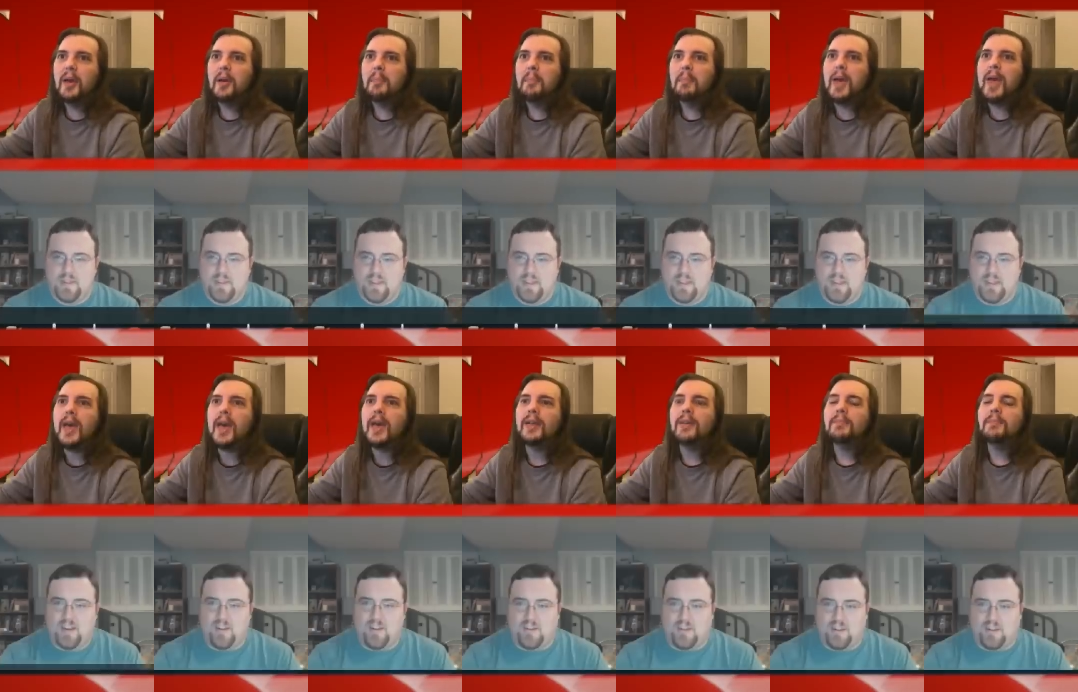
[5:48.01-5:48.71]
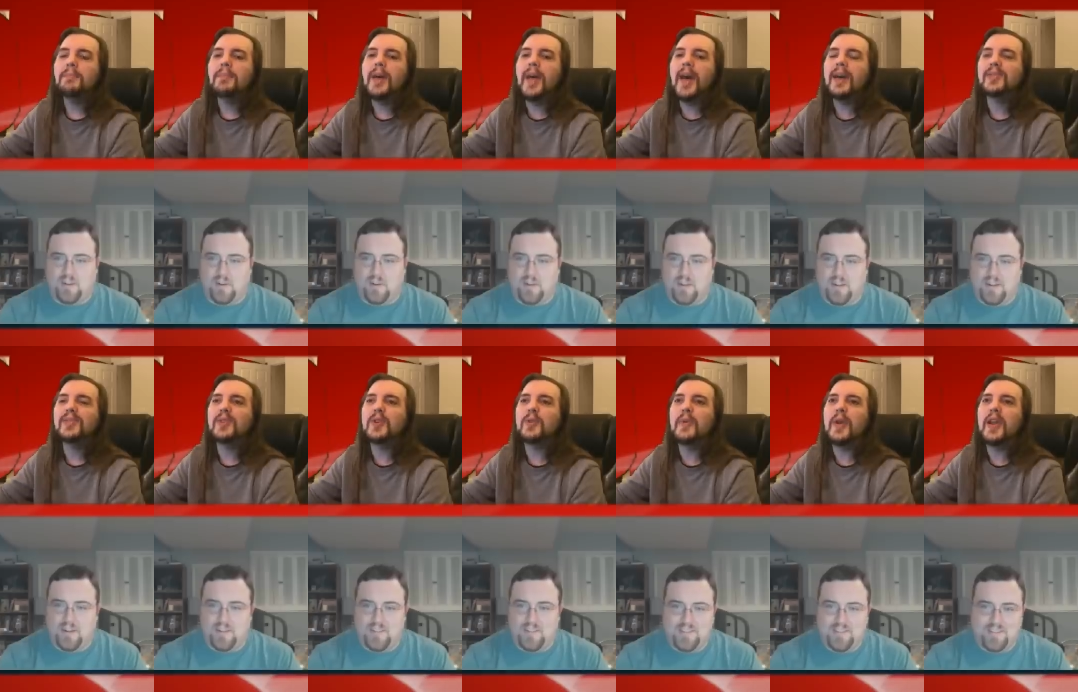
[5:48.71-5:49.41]
Speaker 1: Man oh,
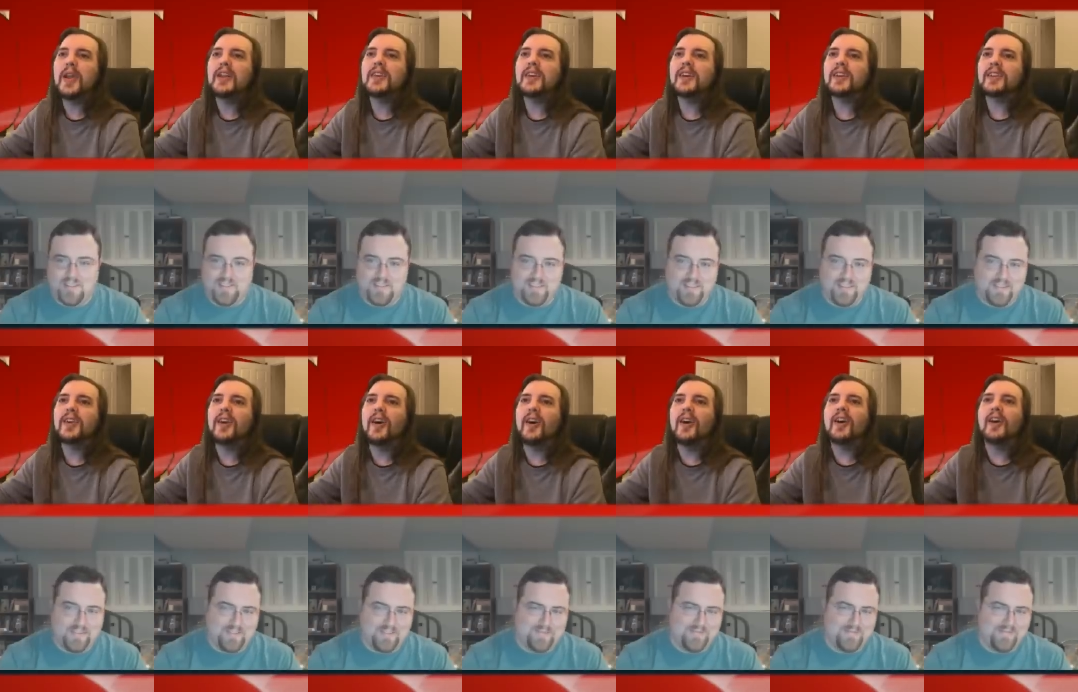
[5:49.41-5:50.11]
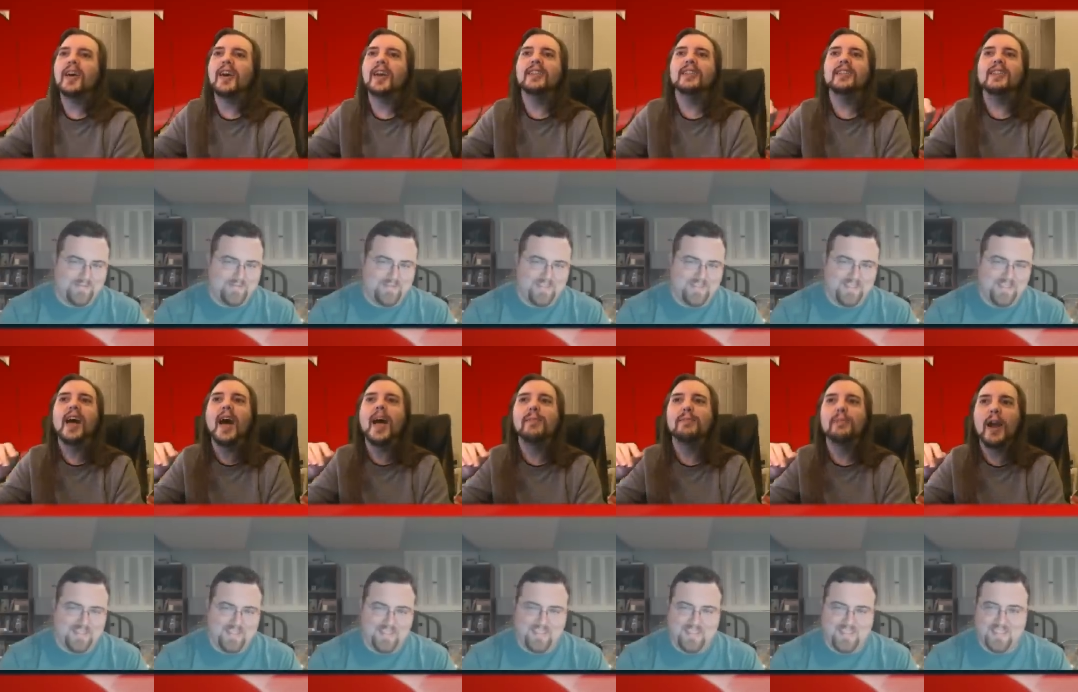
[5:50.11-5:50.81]
masturbating a car at
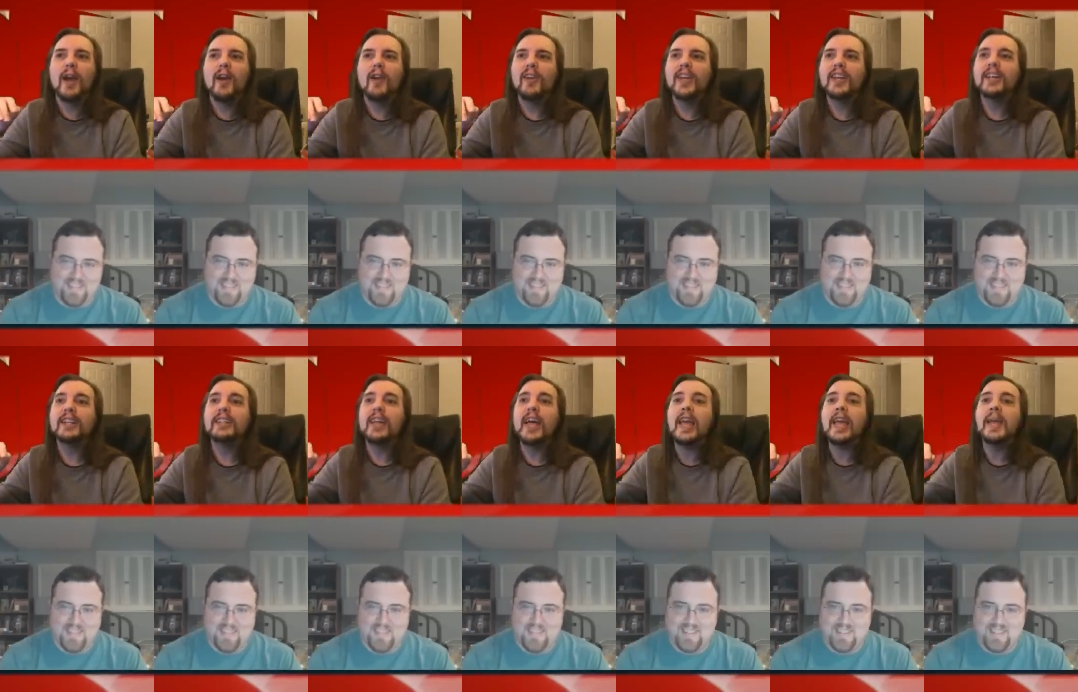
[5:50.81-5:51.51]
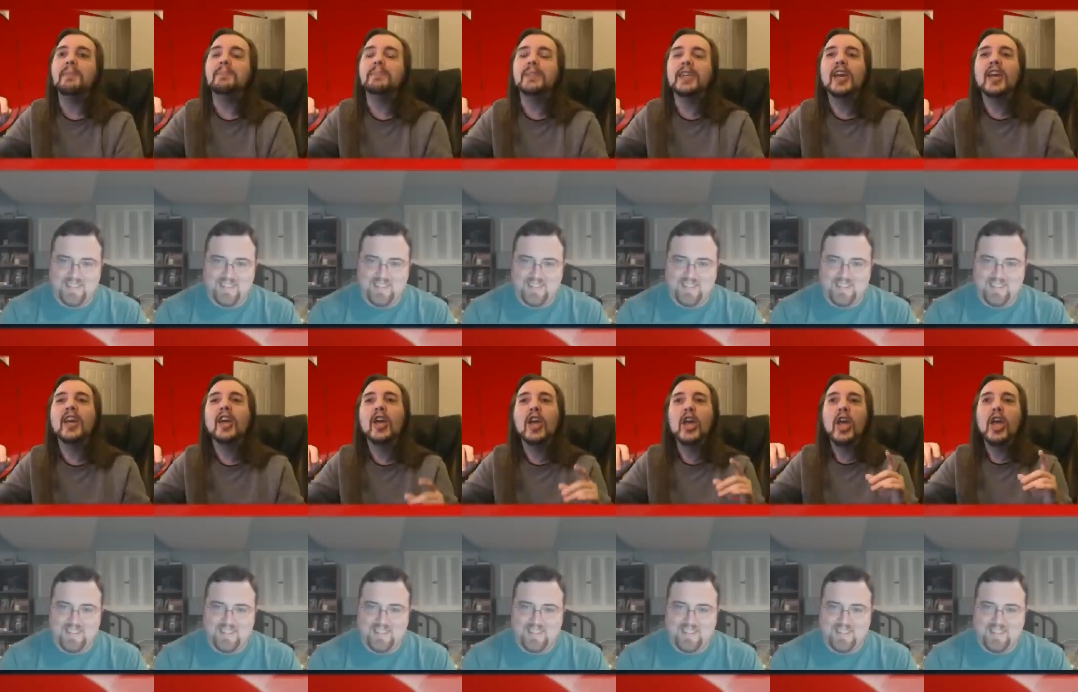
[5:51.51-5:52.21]
library claimed
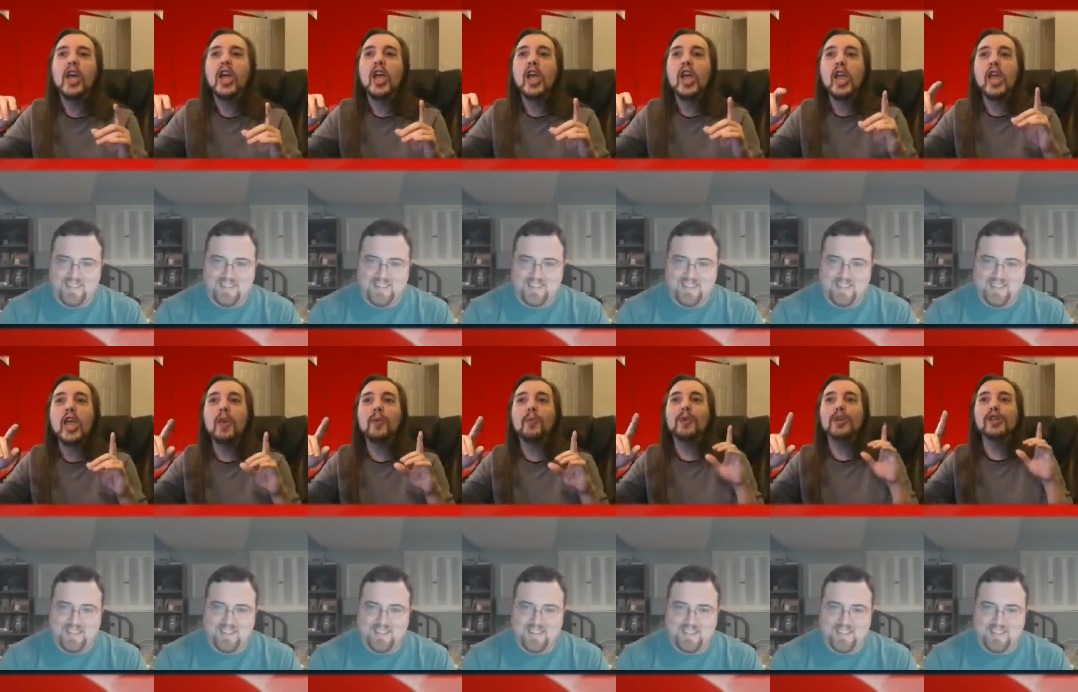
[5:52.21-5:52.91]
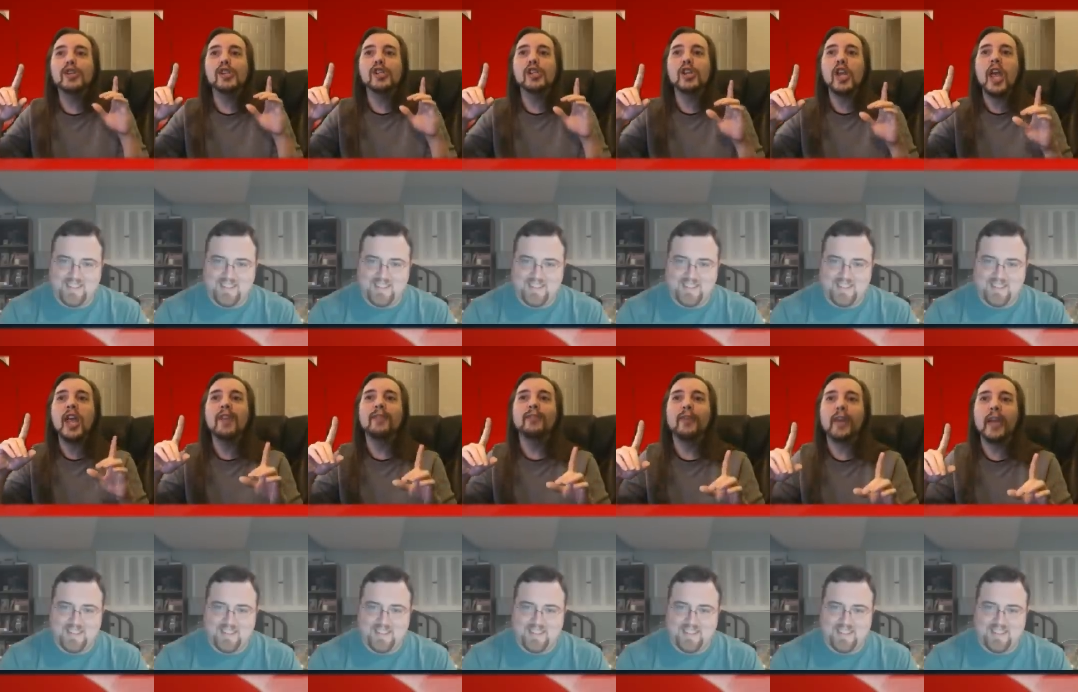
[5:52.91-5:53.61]
he was
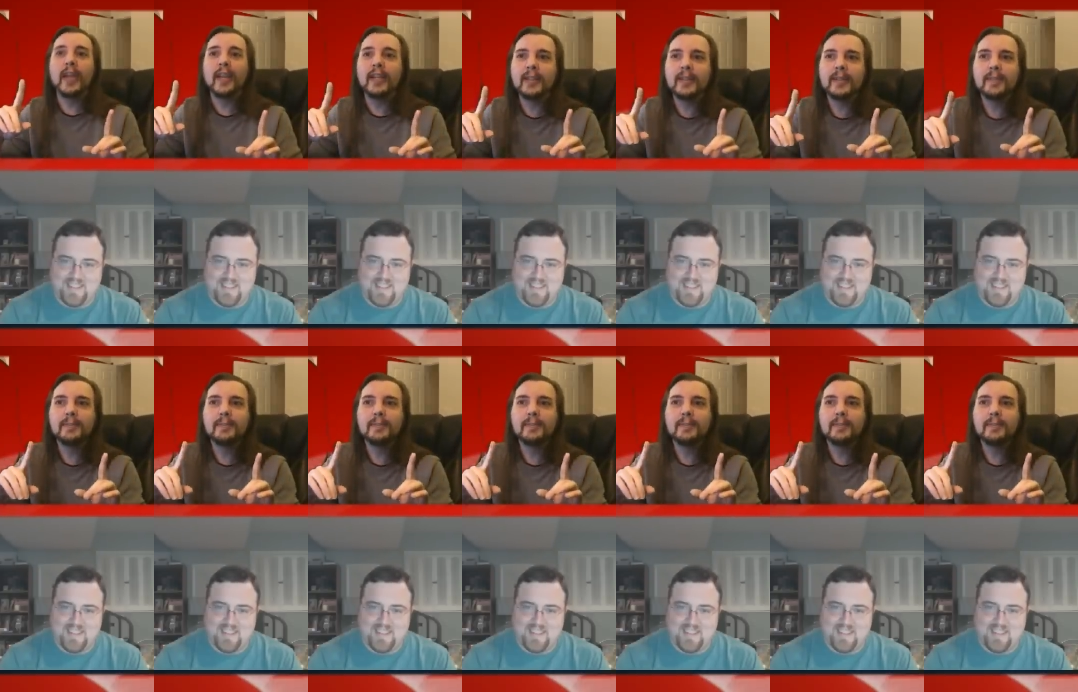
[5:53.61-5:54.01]
shaving.